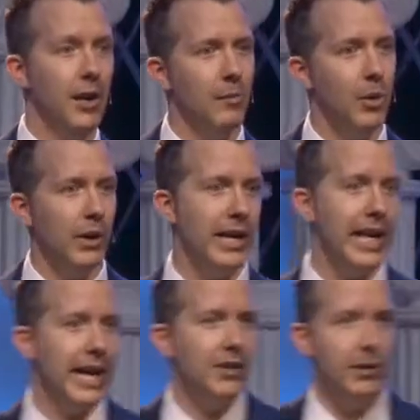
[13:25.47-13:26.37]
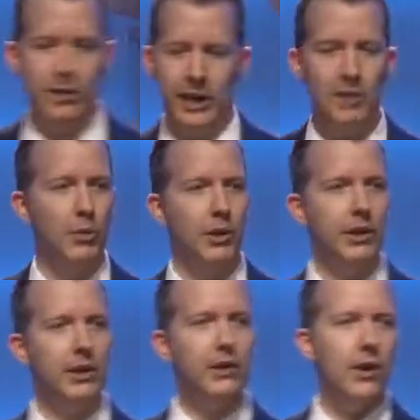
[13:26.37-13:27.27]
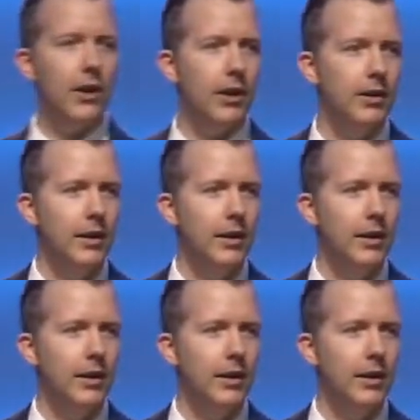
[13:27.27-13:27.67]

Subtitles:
But what I can do is I can play the guitar.